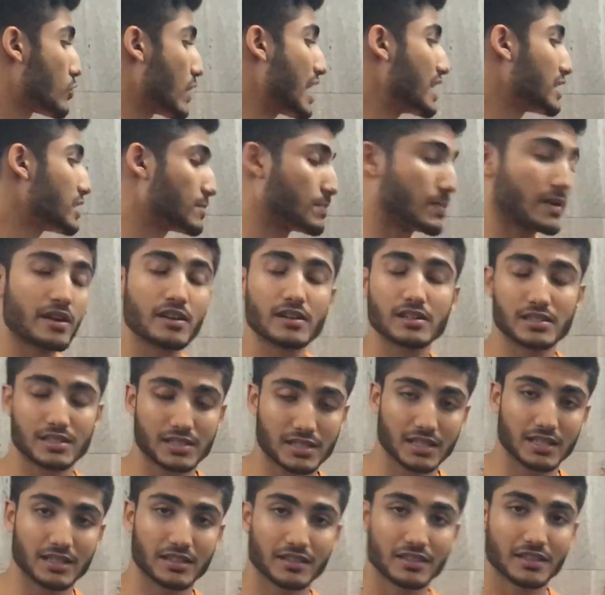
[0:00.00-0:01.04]

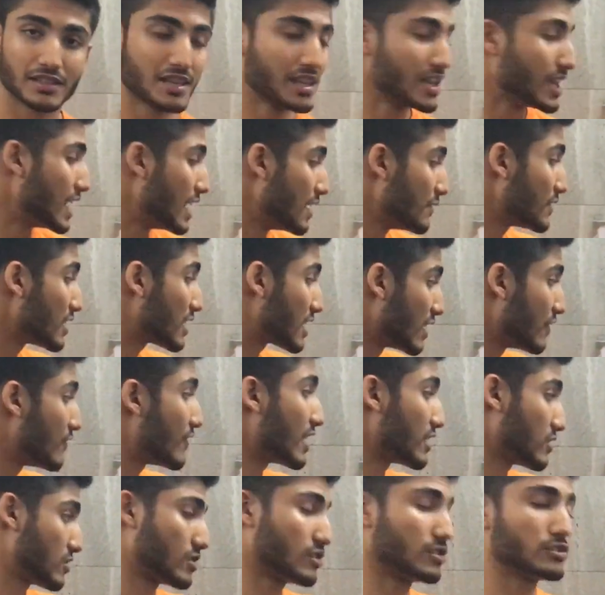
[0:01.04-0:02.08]
transparency in the
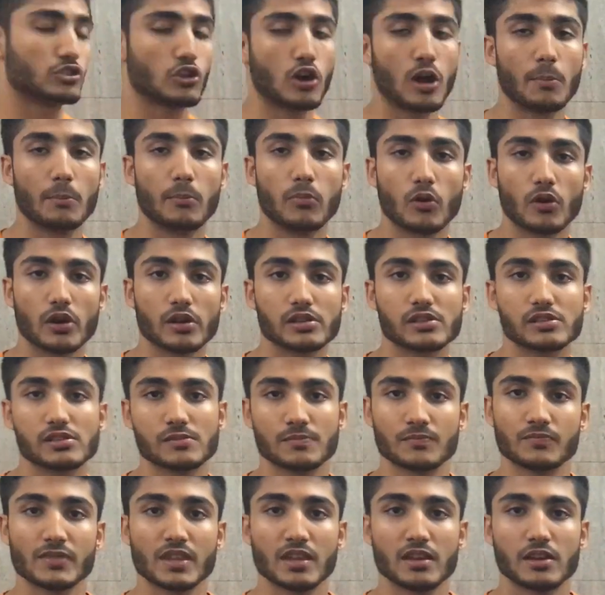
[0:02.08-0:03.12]
conventional job
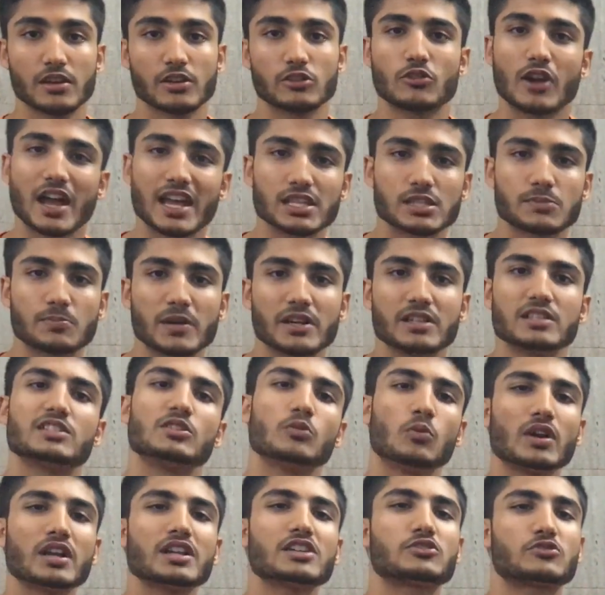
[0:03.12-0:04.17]
boards.
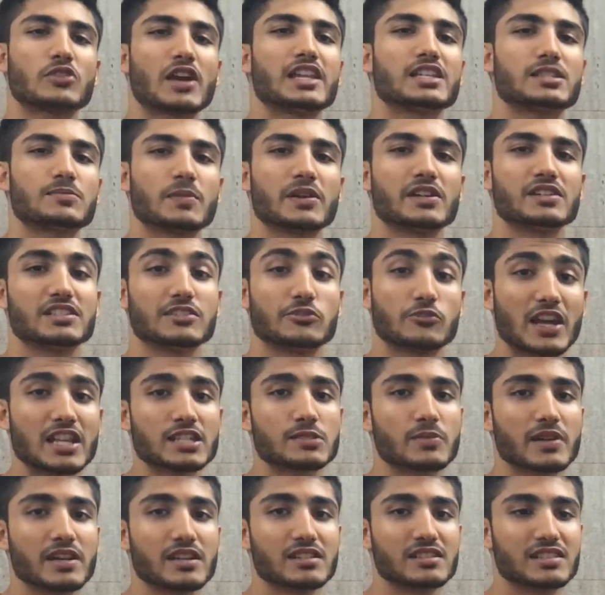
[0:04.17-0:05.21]
Transparency. What is transparency?
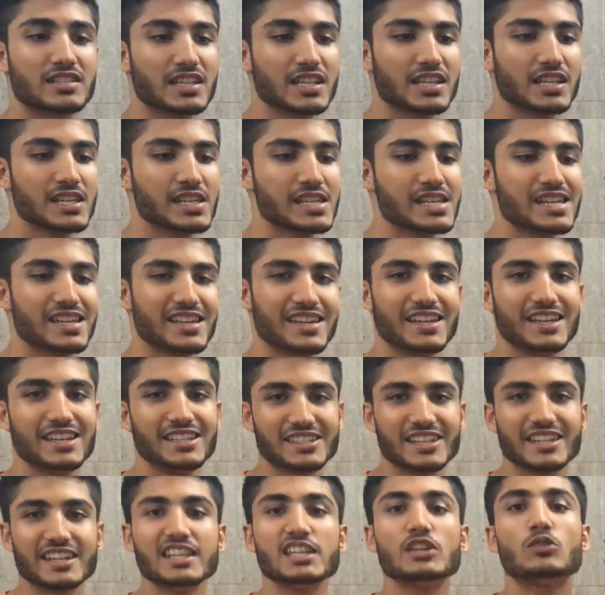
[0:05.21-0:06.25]
Transparency
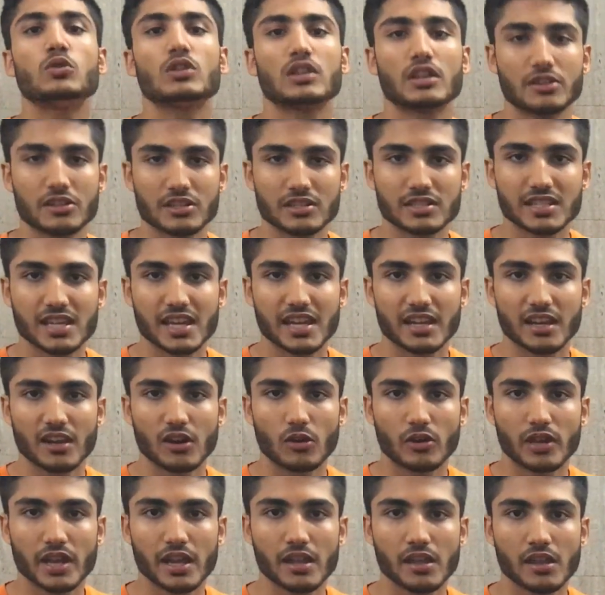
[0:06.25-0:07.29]
is an equal understanding,
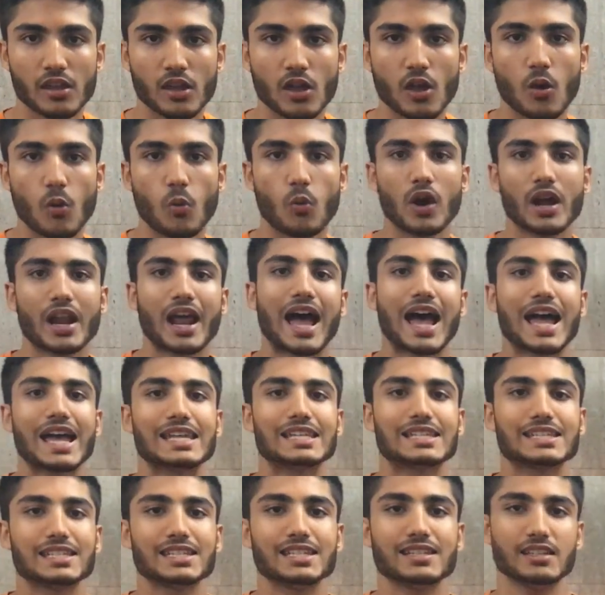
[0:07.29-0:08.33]
okay? What
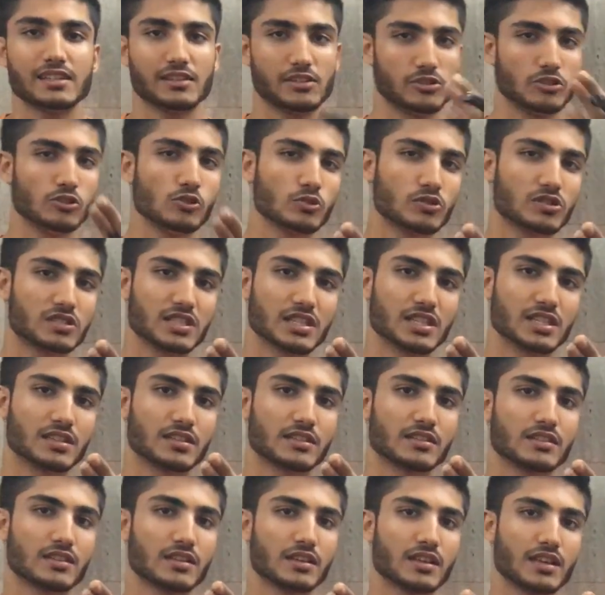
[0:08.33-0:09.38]
I see, you see.
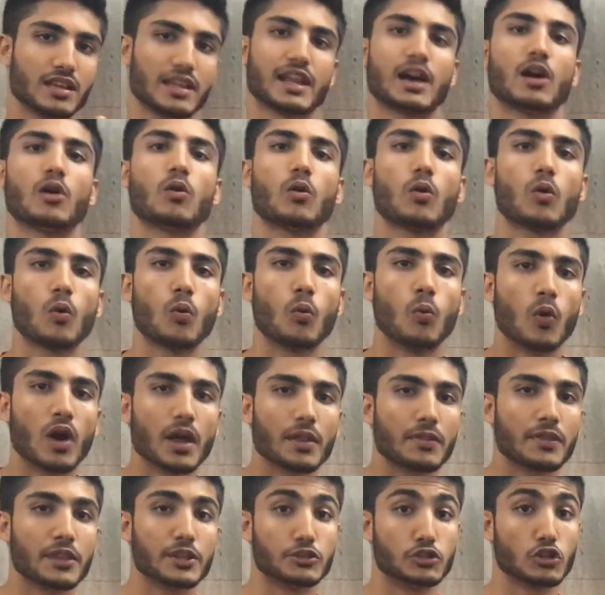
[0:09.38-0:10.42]
Now,
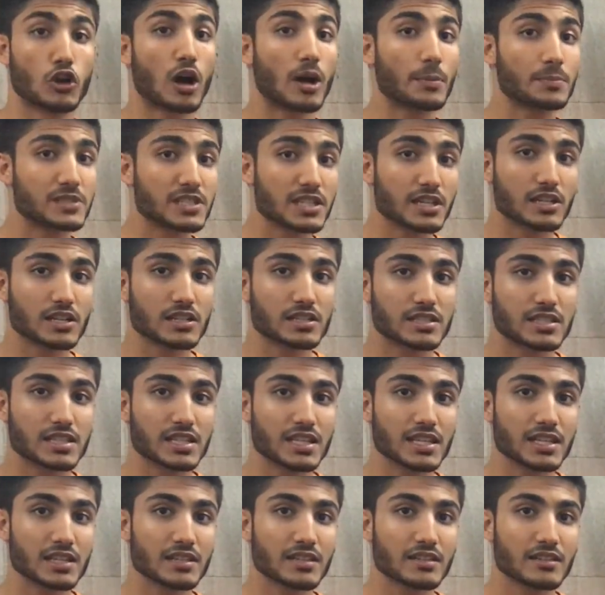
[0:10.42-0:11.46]
what the job seekers
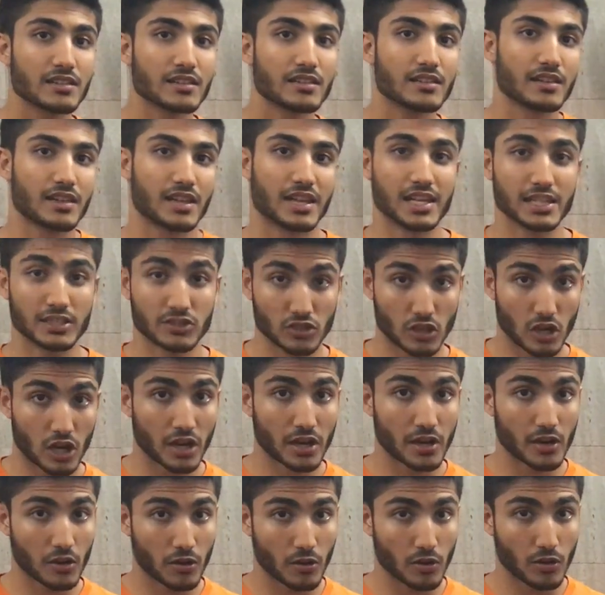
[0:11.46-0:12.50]
see is
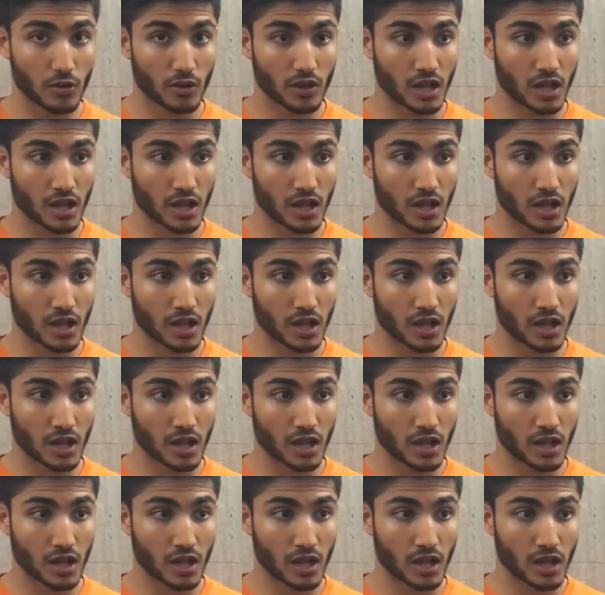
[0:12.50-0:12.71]
not